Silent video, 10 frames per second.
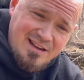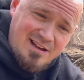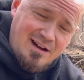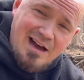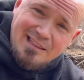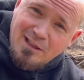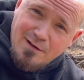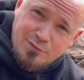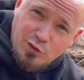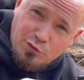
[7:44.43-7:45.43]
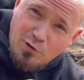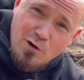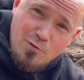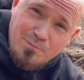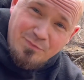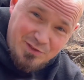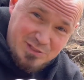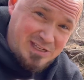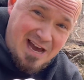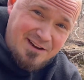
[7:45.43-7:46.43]
Uh, I love to throw this
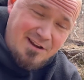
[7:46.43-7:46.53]
kind of